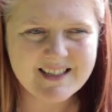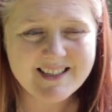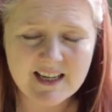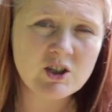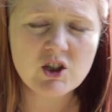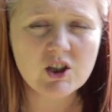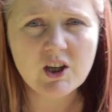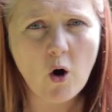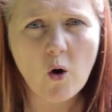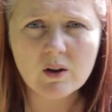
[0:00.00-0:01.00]
Essentially
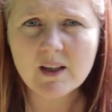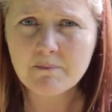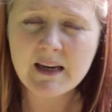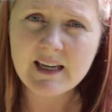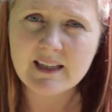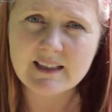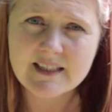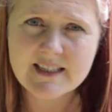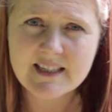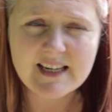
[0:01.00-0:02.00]
all it
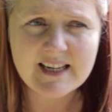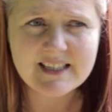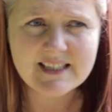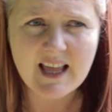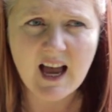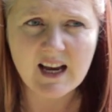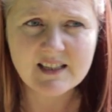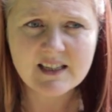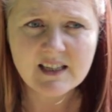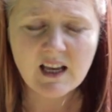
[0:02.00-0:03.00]
means is
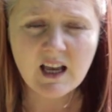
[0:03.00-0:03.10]
that